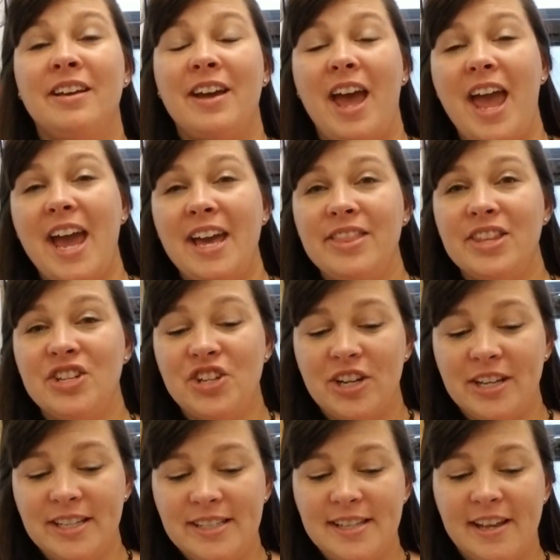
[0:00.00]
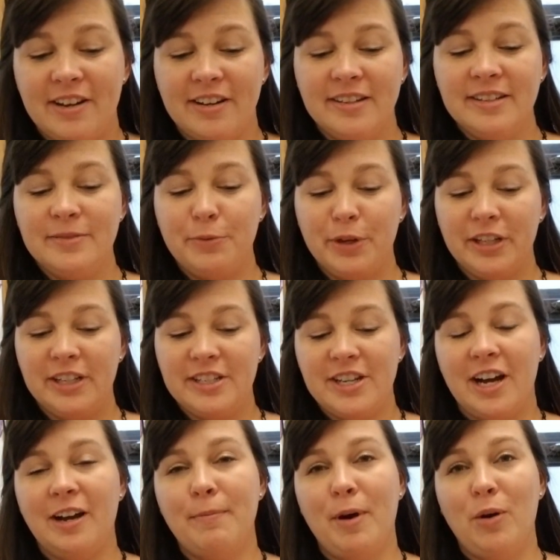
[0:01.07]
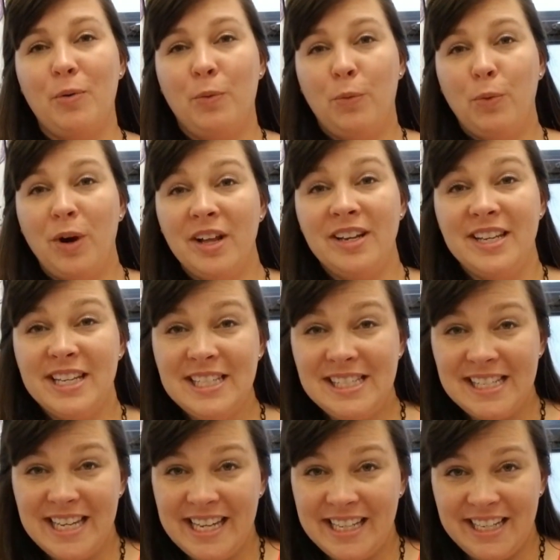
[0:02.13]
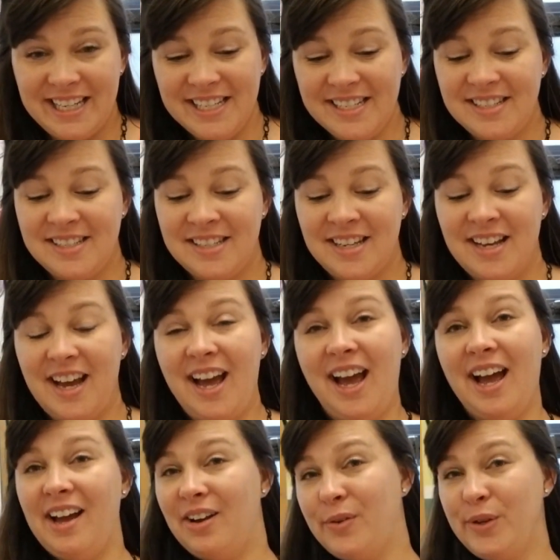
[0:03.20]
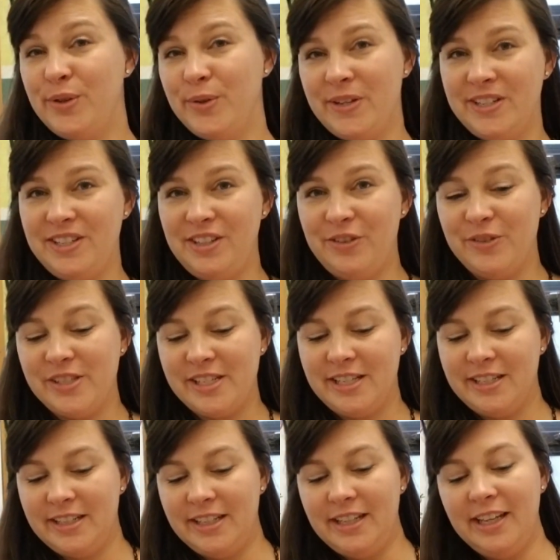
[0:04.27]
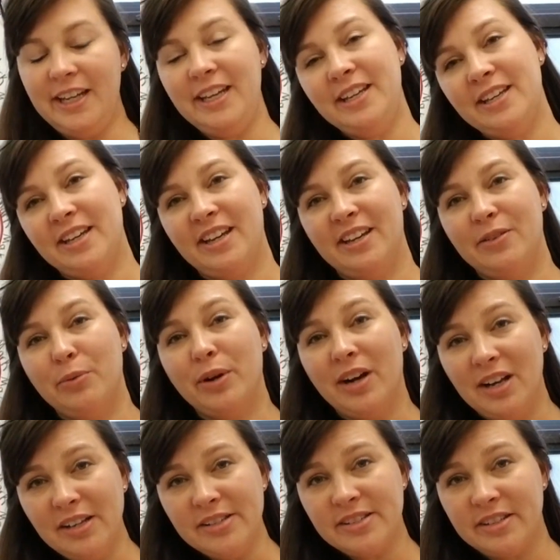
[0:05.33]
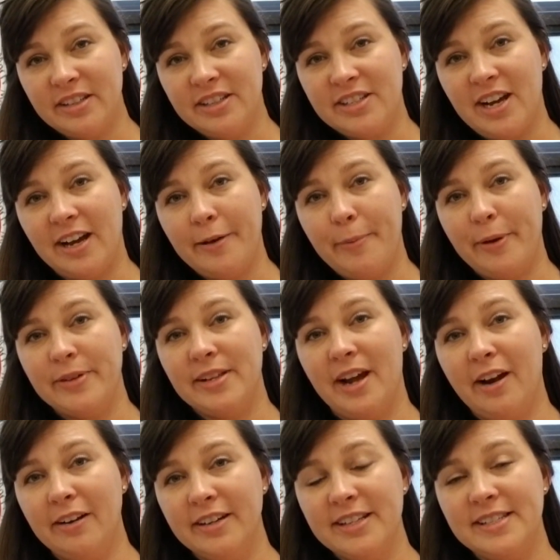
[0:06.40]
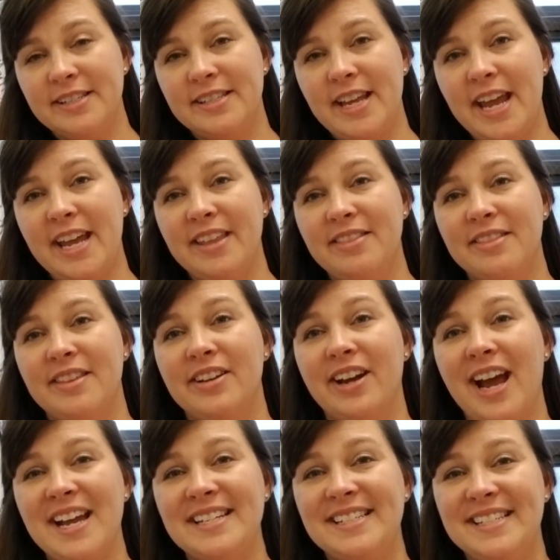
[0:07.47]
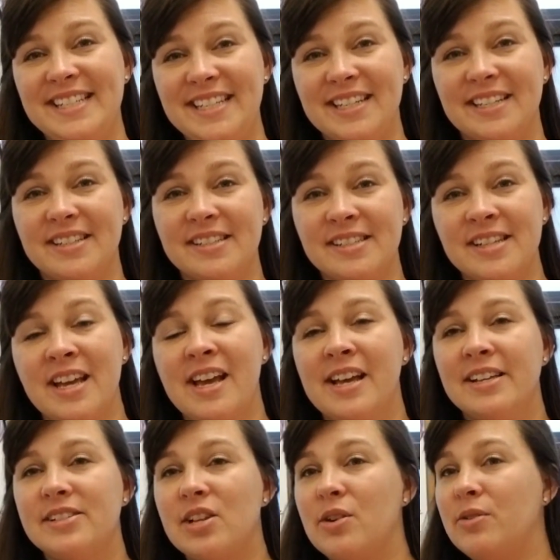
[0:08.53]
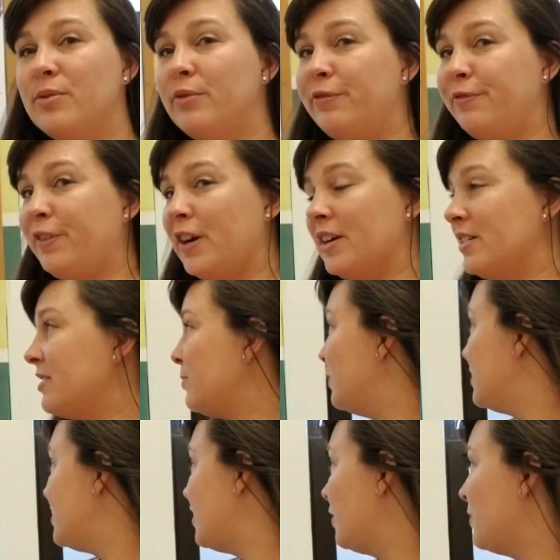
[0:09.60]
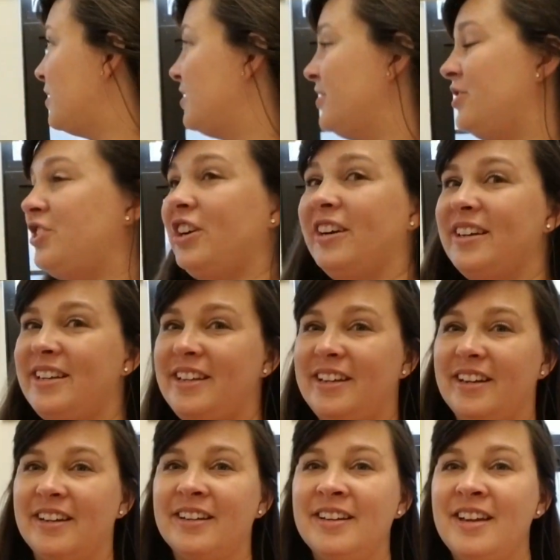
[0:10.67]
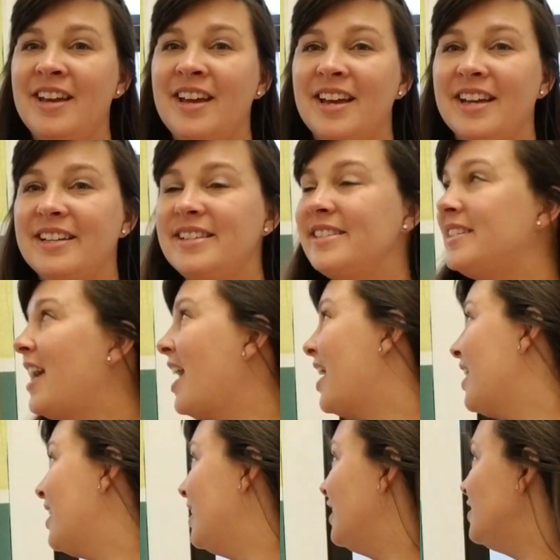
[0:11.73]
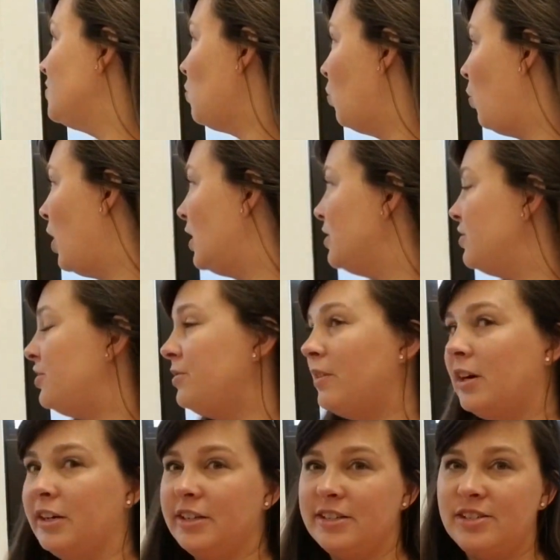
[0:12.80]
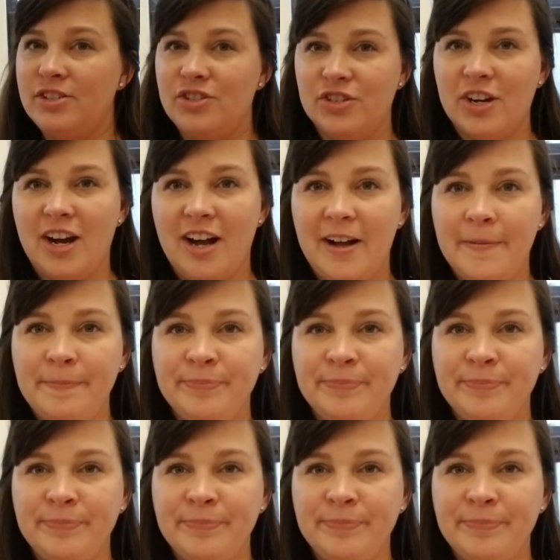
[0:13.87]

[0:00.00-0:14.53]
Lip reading: At the Drawing Center, we're going to talk about what is in it, how you can use it, and we're also going to talk about artists and their ideas. So first we'll start with this chart here. It says, what do artists draw?